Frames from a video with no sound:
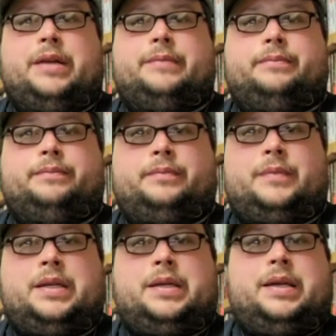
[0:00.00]

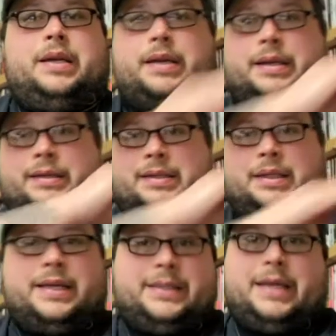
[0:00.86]
and I
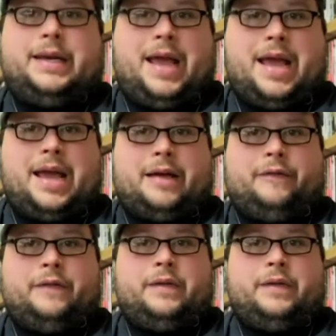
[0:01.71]
sliced it in half,